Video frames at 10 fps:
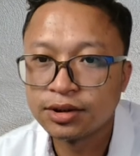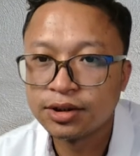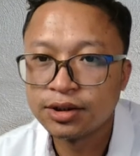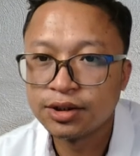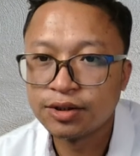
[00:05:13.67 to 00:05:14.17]

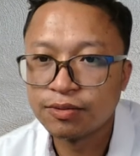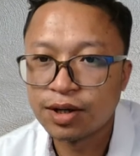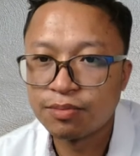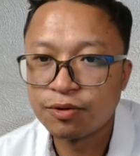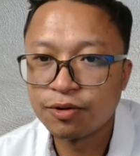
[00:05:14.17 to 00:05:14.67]
So one
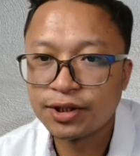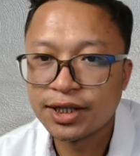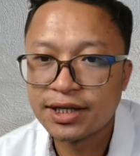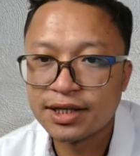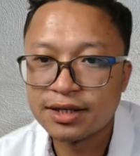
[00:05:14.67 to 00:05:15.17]
more
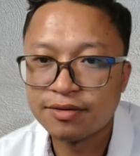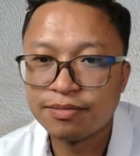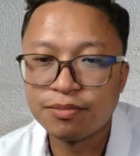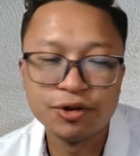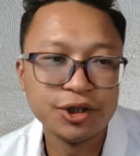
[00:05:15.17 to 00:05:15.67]
chances of
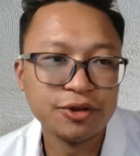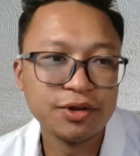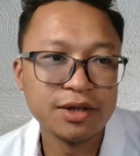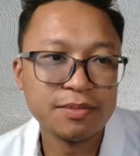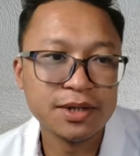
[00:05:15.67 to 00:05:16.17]
pushing you
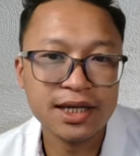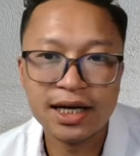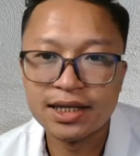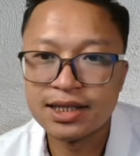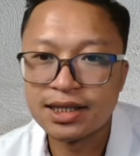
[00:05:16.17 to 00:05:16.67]
on upper
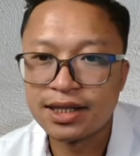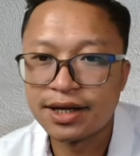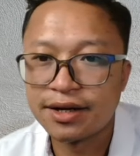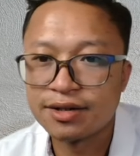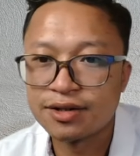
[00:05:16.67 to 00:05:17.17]
side still
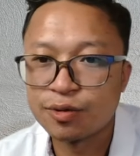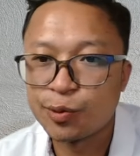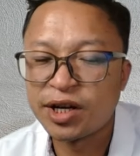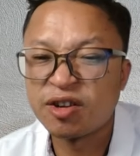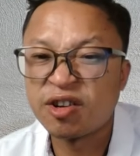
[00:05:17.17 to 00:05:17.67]
there, so we
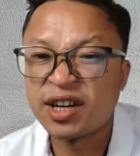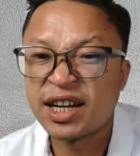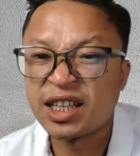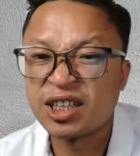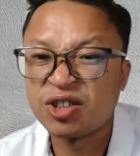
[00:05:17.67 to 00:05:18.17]
are not
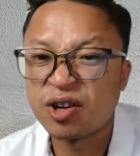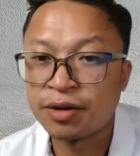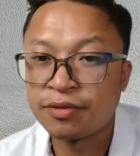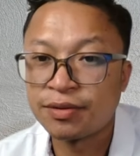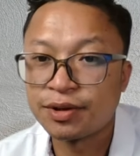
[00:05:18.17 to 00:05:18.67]
directly shorting
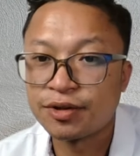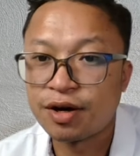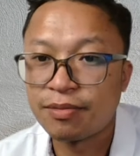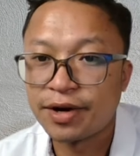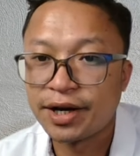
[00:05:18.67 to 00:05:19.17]
from the
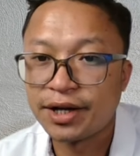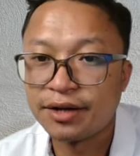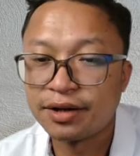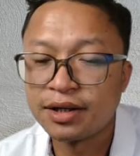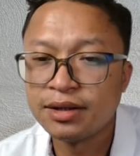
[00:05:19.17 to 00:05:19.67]
top, right?
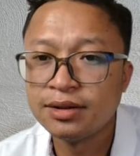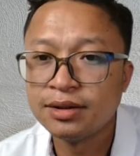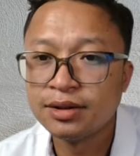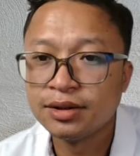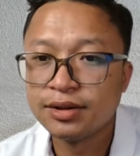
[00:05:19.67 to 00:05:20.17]
Okay,
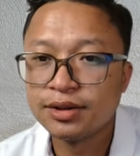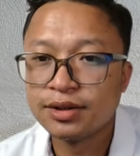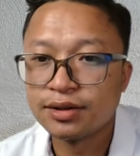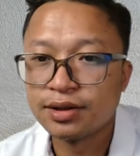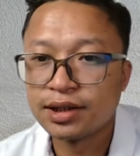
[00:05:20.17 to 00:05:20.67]

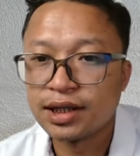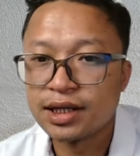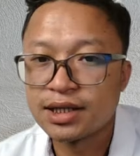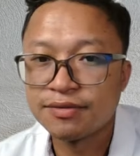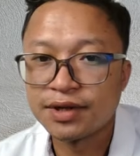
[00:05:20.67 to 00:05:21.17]
so in
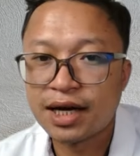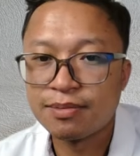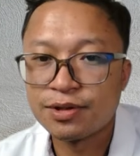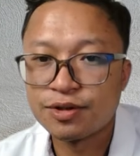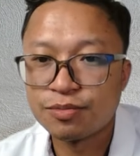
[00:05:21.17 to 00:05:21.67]
case if it
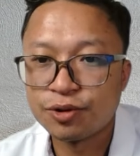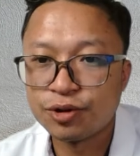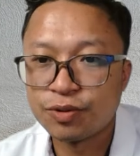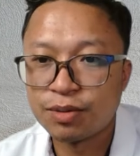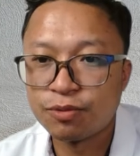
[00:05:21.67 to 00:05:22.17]
happens to push
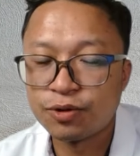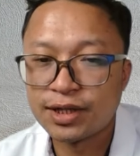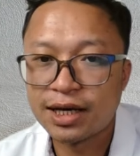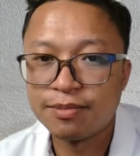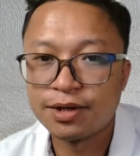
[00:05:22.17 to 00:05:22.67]
one more
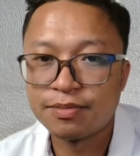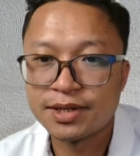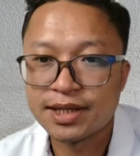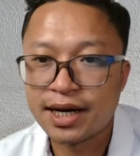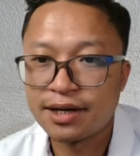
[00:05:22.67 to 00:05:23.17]
time on upper
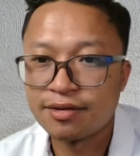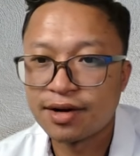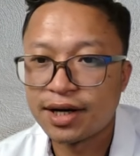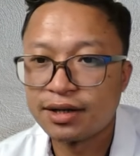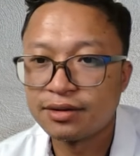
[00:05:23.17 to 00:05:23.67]
side,
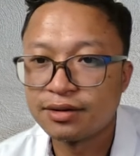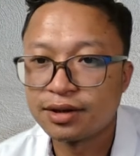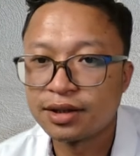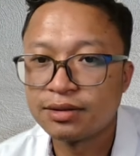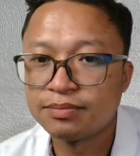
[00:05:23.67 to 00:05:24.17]
right?
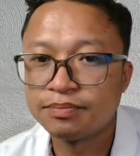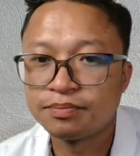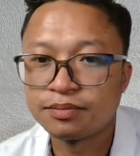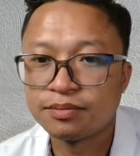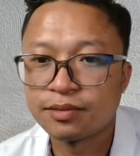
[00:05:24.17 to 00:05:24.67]
Okay,
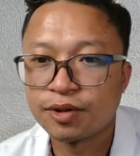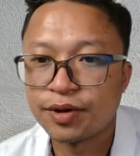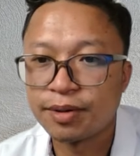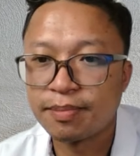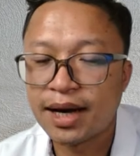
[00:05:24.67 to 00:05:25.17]

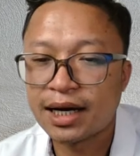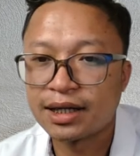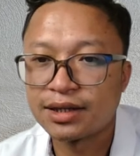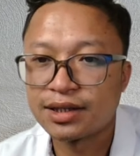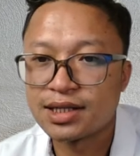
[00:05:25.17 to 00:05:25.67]
going back
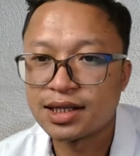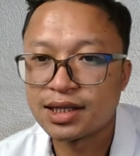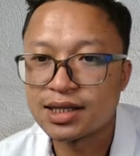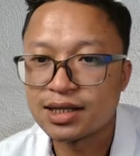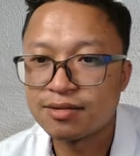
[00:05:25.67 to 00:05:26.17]
and testing
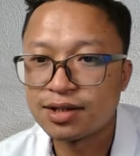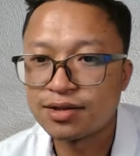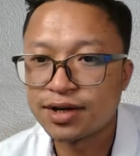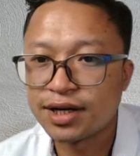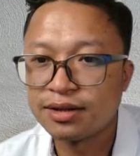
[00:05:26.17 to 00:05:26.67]
this levels, right?